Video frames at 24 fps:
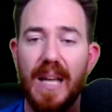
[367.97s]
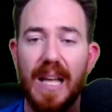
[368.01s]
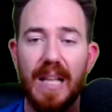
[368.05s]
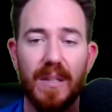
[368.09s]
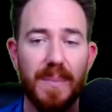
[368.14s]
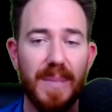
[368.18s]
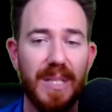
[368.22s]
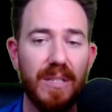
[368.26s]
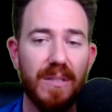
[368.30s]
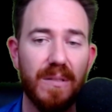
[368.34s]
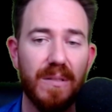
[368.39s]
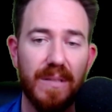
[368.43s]

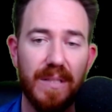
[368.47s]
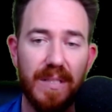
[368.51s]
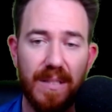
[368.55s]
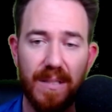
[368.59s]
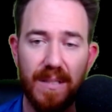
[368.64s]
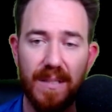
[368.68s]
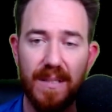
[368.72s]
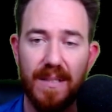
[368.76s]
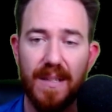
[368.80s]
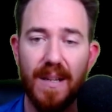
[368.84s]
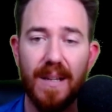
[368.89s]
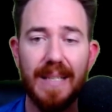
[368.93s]

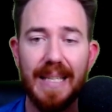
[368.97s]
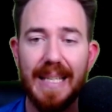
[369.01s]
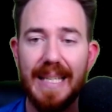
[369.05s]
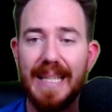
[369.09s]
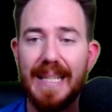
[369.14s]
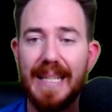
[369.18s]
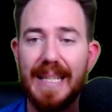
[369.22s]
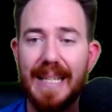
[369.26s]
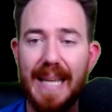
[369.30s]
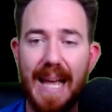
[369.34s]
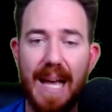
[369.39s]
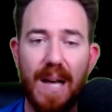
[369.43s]
Elementalists duck
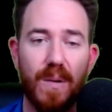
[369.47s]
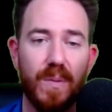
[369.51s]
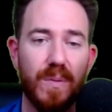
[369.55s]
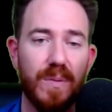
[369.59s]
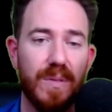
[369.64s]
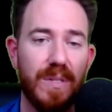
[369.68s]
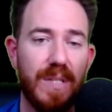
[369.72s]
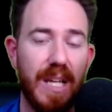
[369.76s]
in and out,